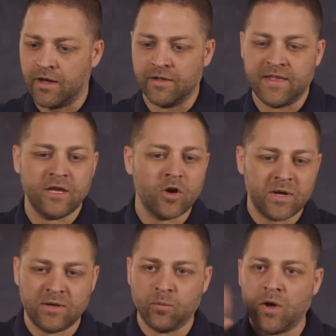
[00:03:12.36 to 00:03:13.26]
they go
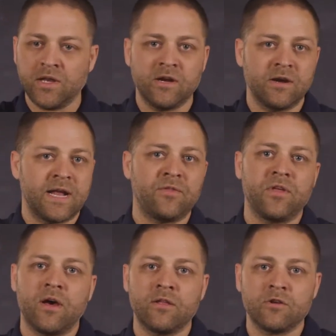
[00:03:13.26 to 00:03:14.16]
in one ear and out
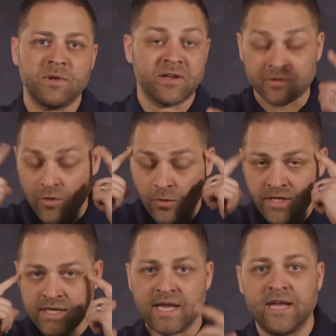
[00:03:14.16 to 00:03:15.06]
the other because they're
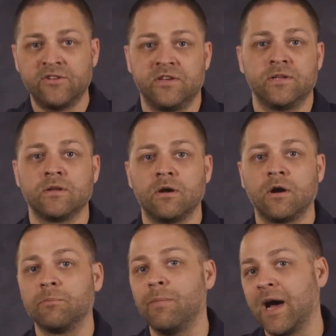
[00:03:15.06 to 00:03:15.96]
only engaging
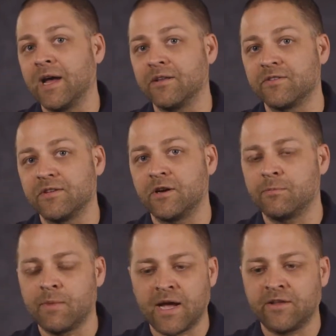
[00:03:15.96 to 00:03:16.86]
our minds. And our
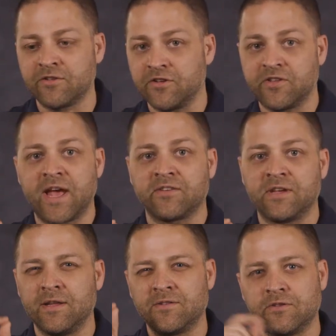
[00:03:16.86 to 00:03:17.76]
minds are just
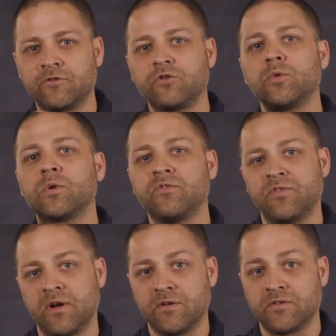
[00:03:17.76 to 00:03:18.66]
asking, is this true or
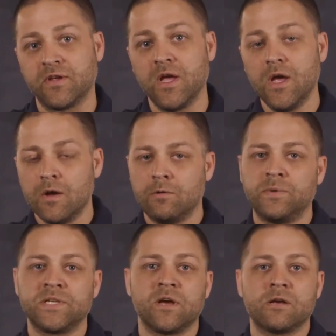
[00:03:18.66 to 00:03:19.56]
false? When
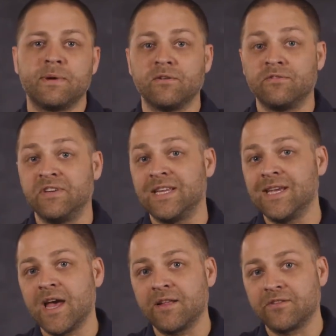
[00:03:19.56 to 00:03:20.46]
we talk about
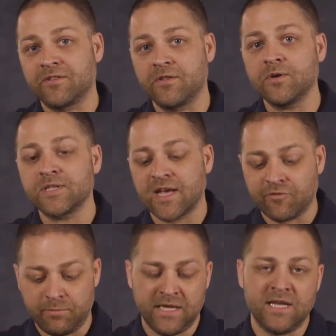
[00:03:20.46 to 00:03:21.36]
vignettes, those
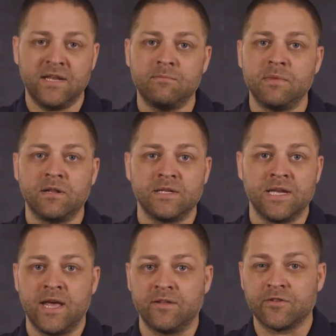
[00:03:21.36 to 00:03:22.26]
have beginning, middle,
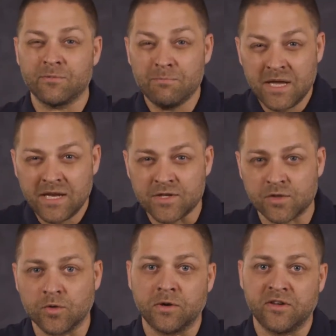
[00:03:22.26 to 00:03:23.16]
and ends. They're mini
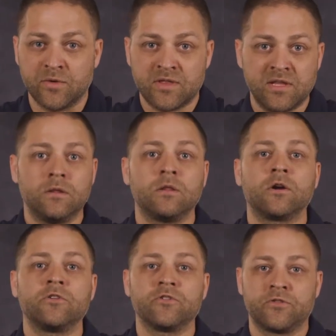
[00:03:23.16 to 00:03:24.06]
stories within a
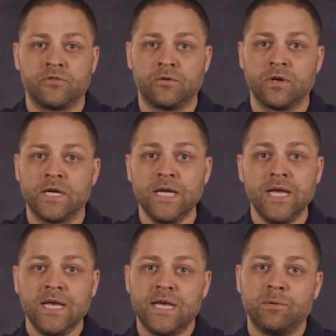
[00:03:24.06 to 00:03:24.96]
larger story.
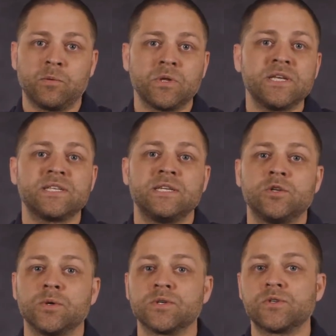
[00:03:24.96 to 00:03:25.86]
And when we're listening
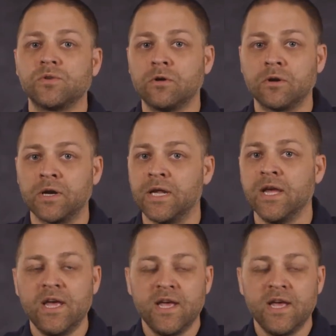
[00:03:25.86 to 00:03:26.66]
to a story,